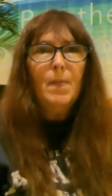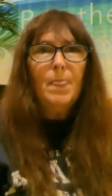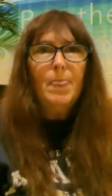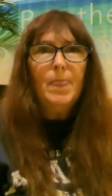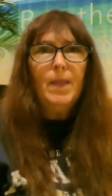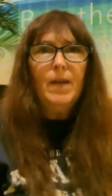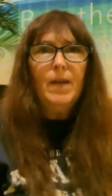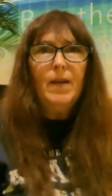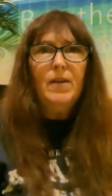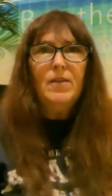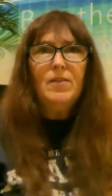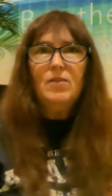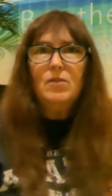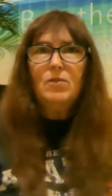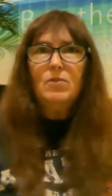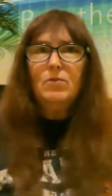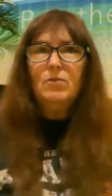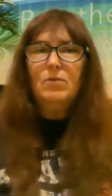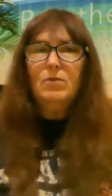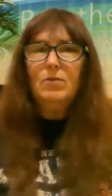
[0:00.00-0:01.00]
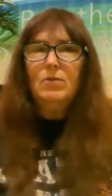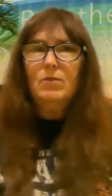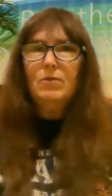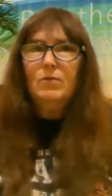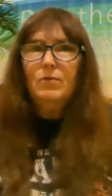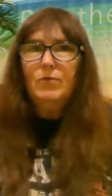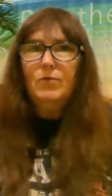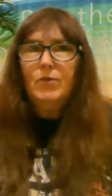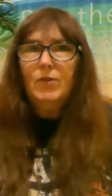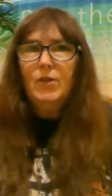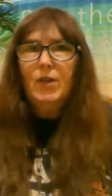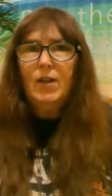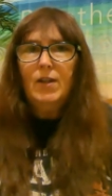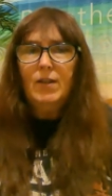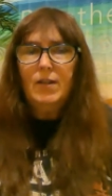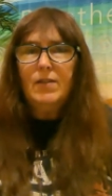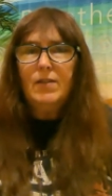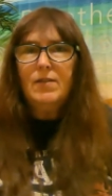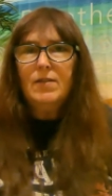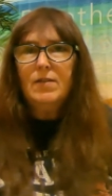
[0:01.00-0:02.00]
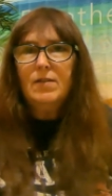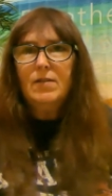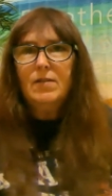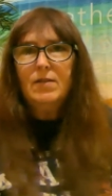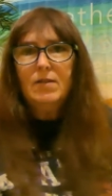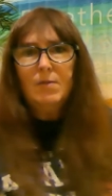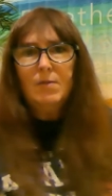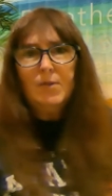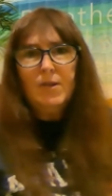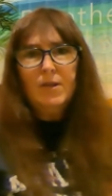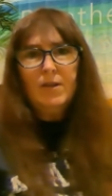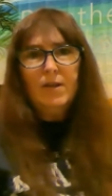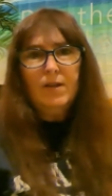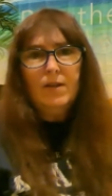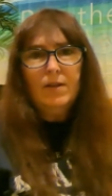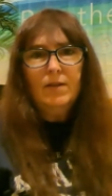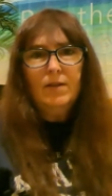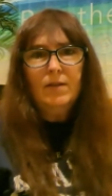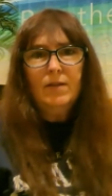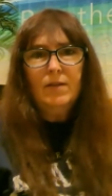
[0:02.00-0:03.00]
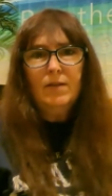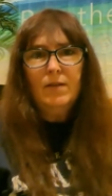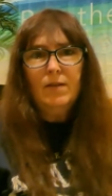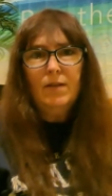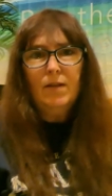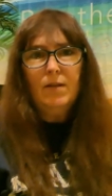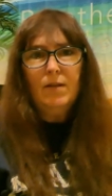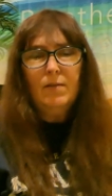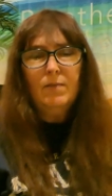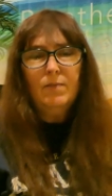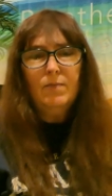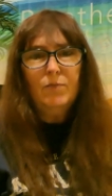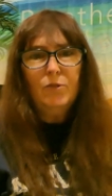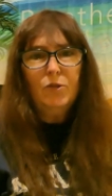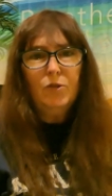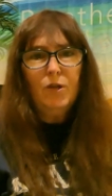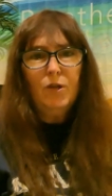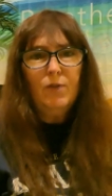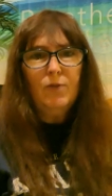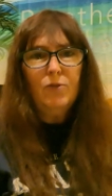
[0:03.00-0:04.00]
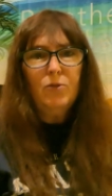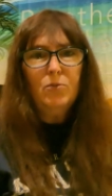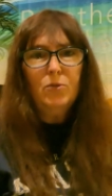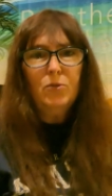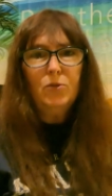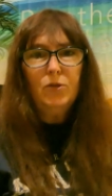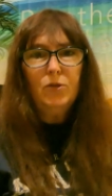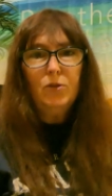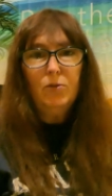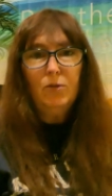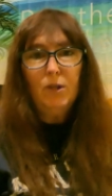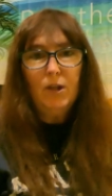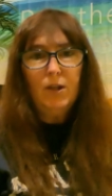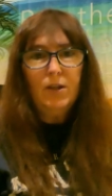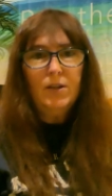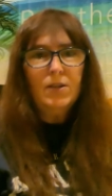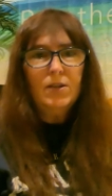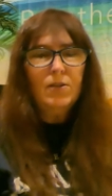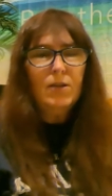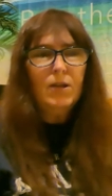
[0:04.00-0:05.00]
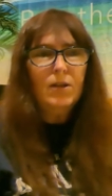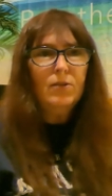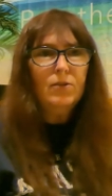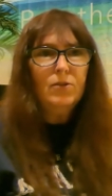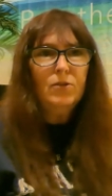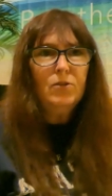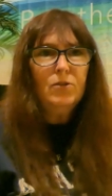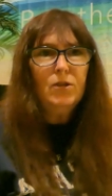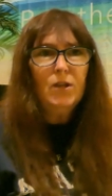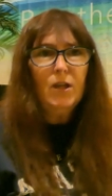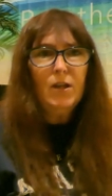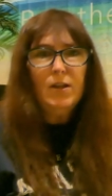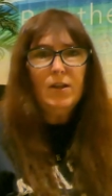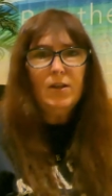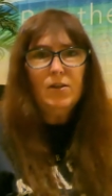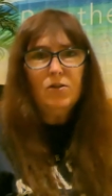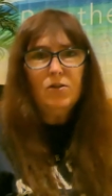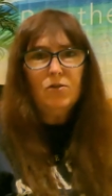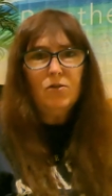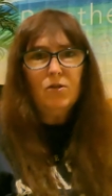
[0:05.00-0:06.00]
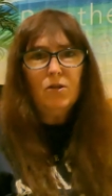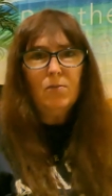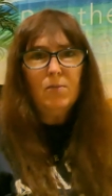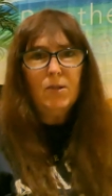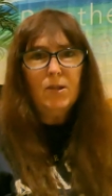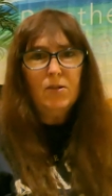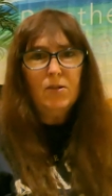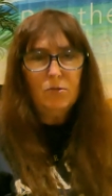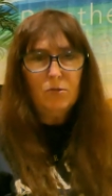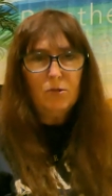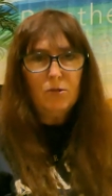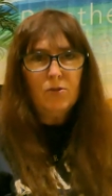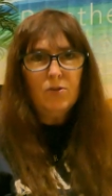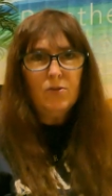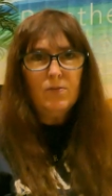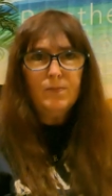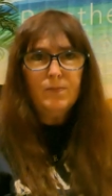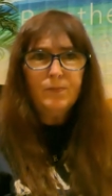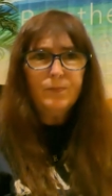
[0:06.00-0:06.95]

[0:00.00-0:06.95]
And I just don't feel like that's something that I feel comfortable doing. So I don't do a lot of history on my tours.